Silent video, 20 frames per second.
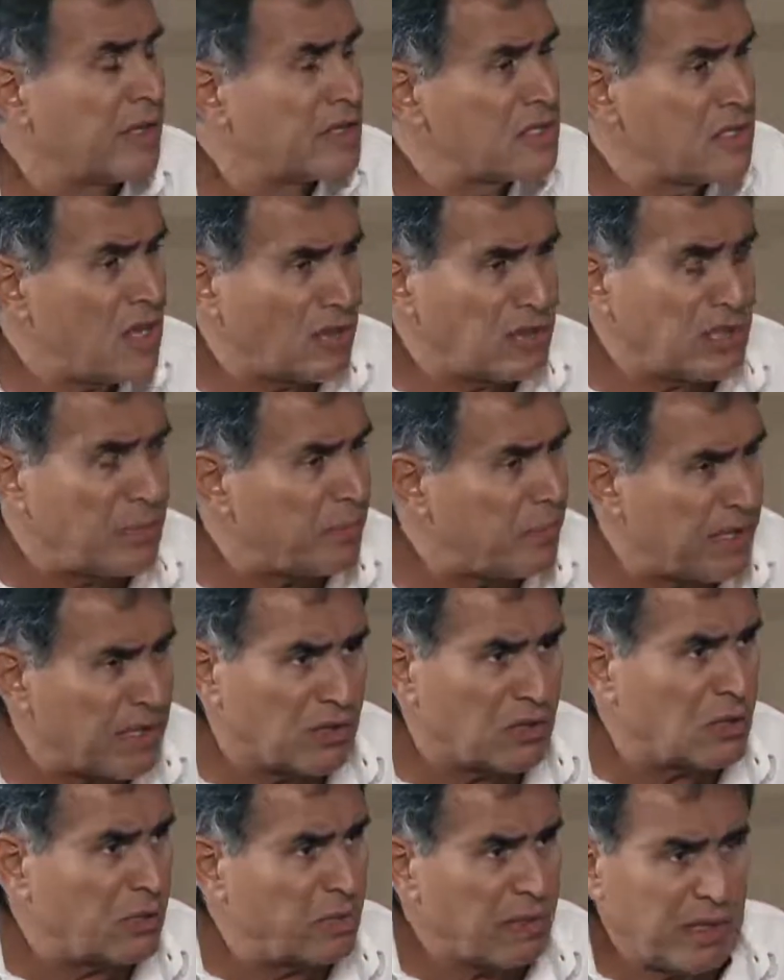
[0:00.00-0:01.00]
There is nothing
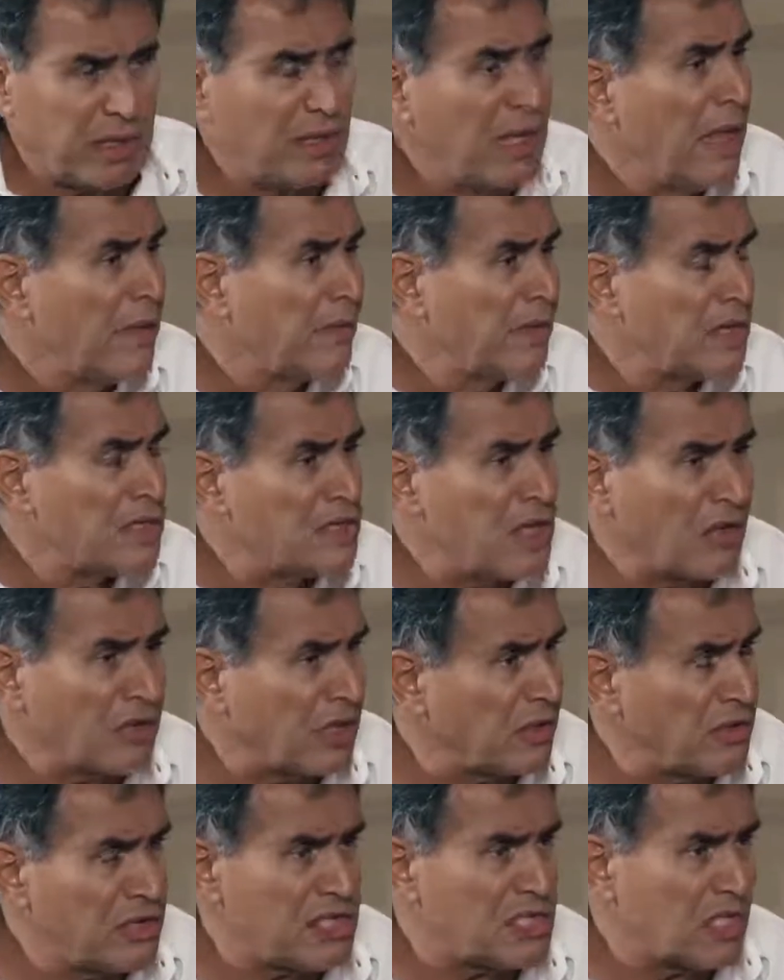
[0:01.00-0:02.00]
peer-to-peer. There is
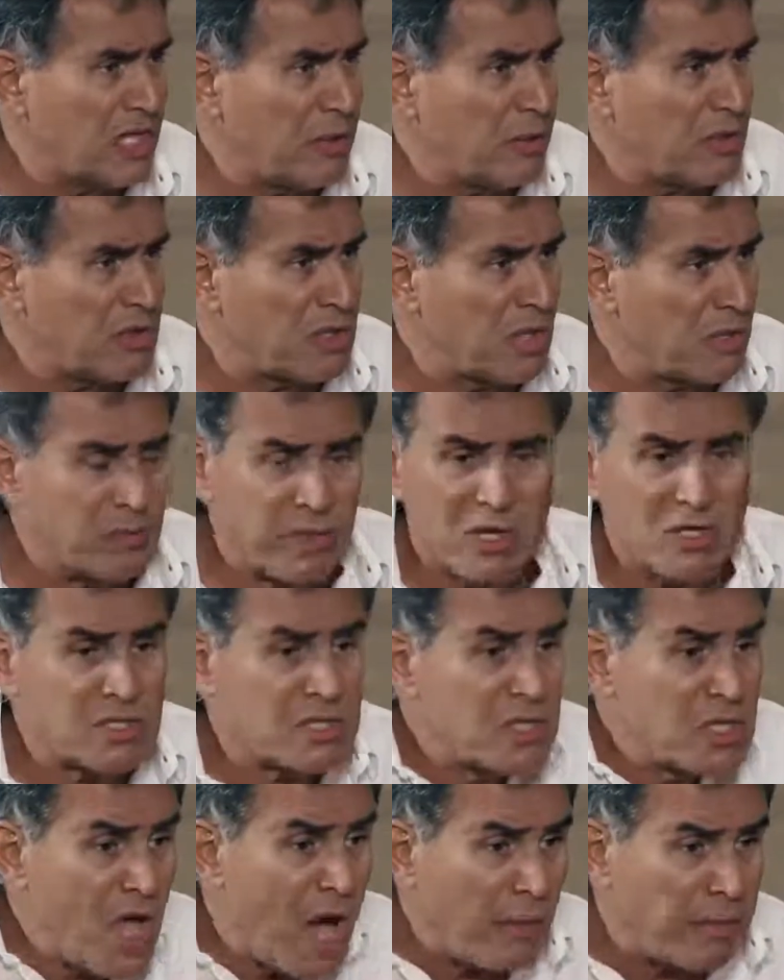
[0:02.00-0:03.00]
nothing distributed, because
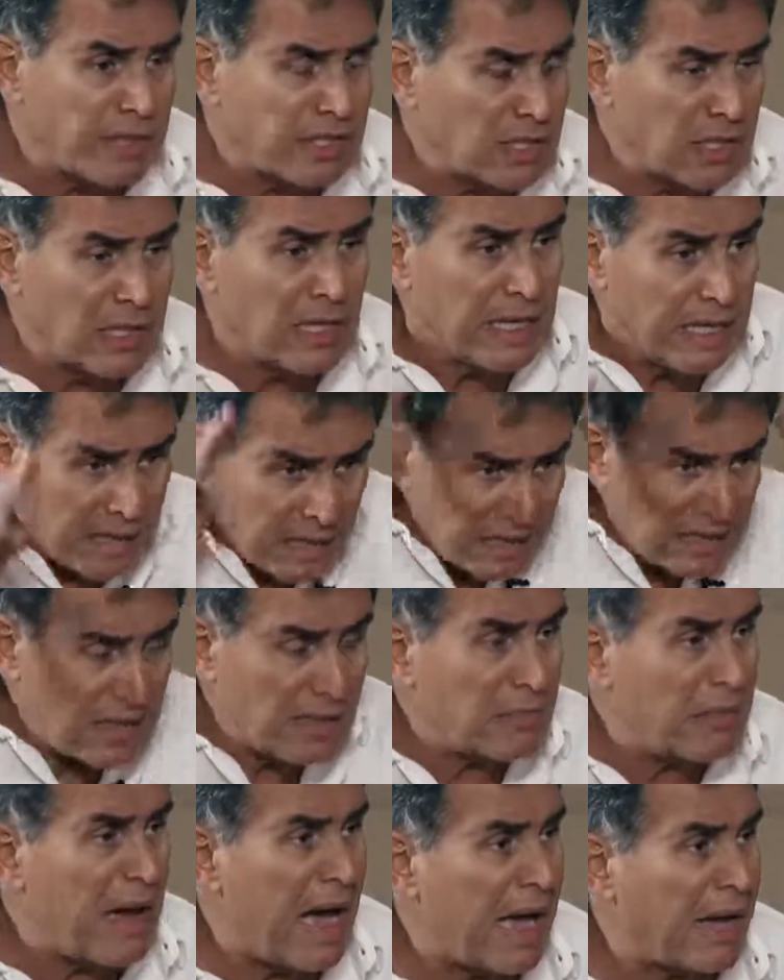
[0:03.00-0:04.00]
nobody in
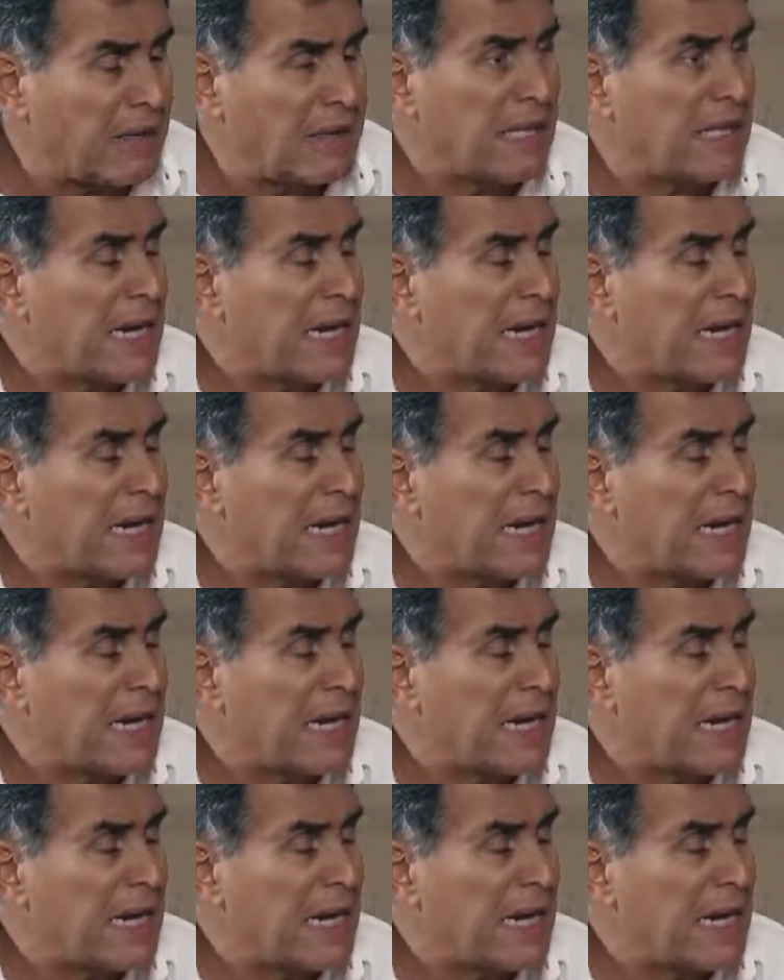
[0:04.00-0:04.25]
their mind,